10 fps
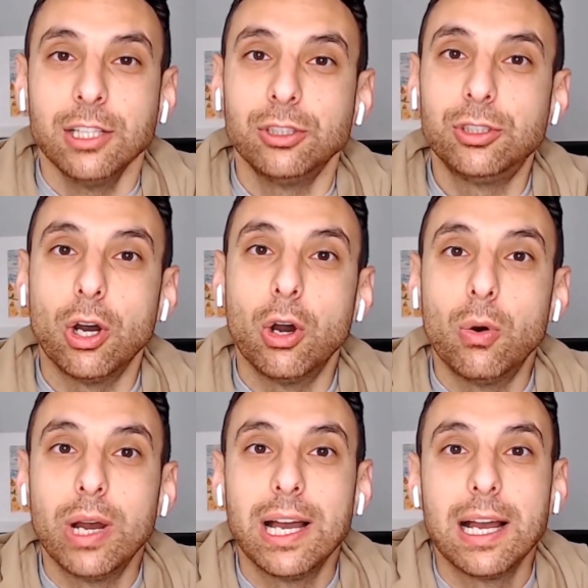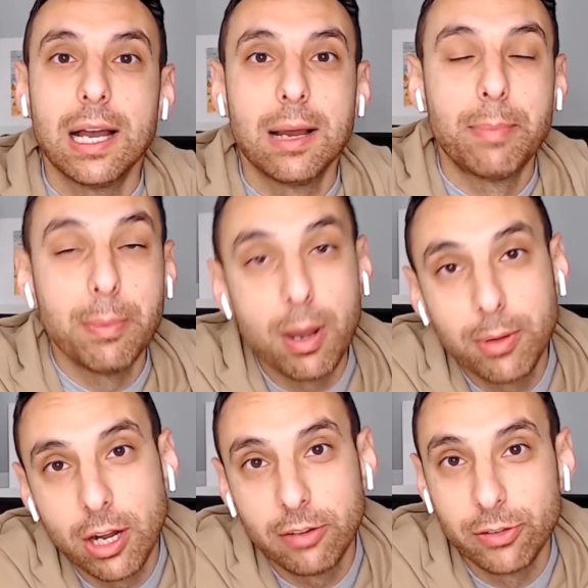So my
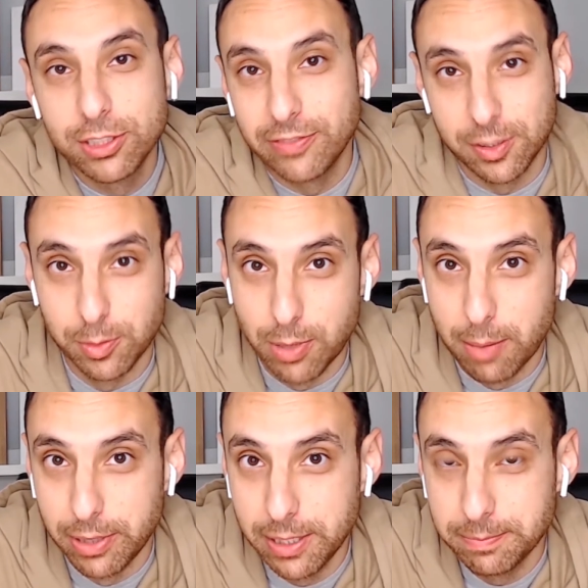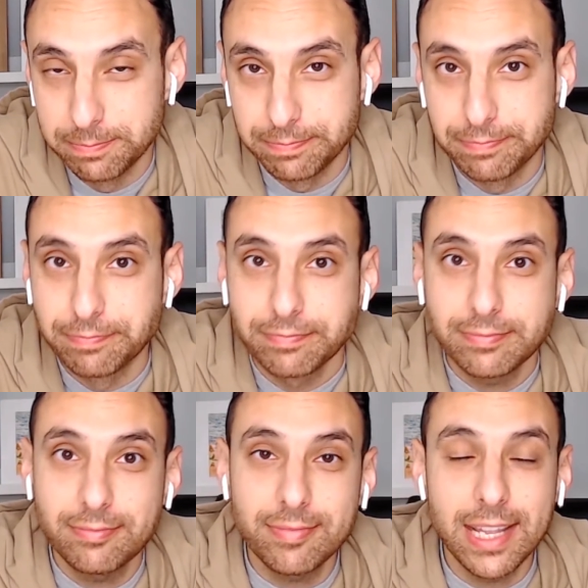mom got her first investment property,
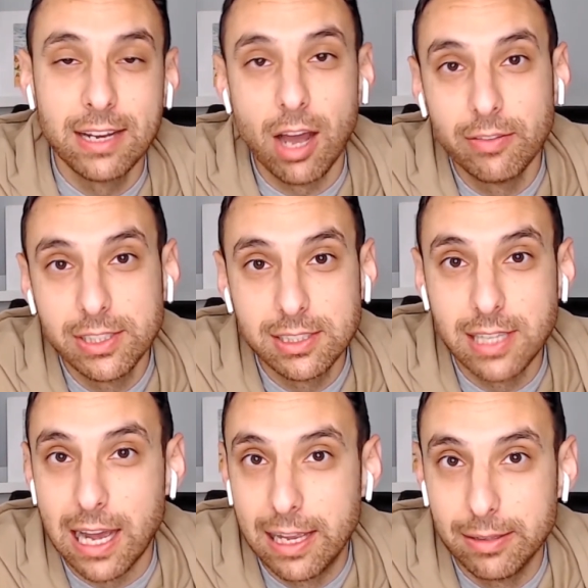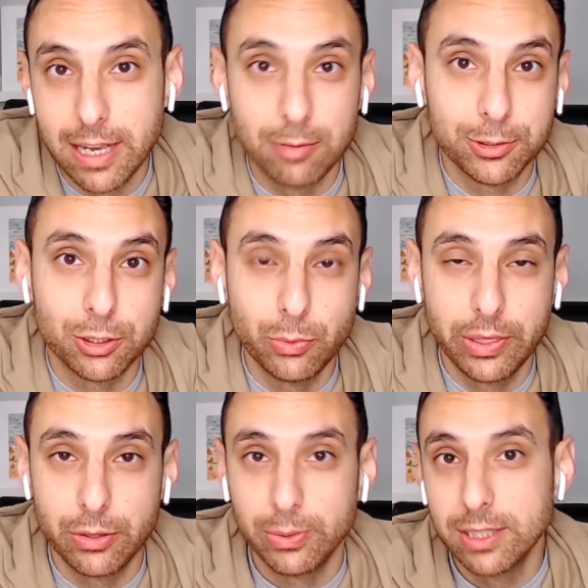and obviously I helped her
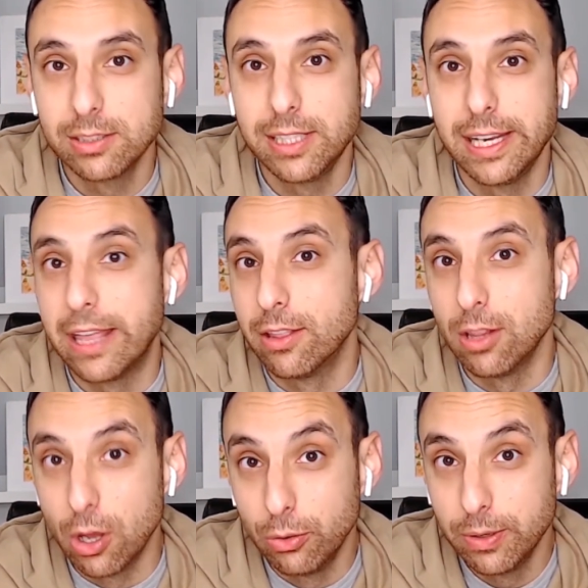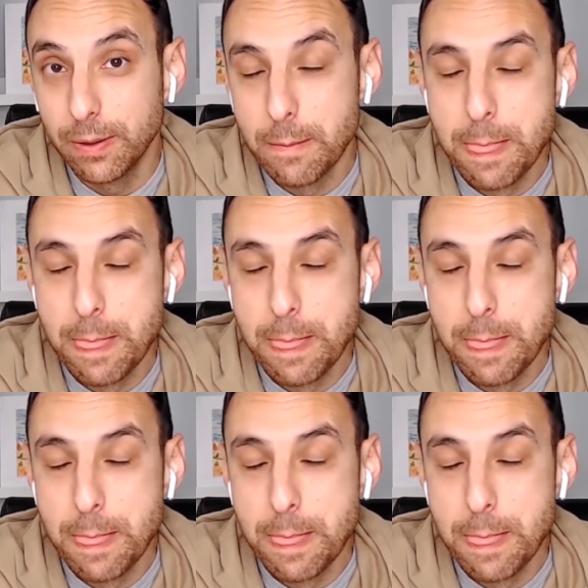with the real estate and the loan.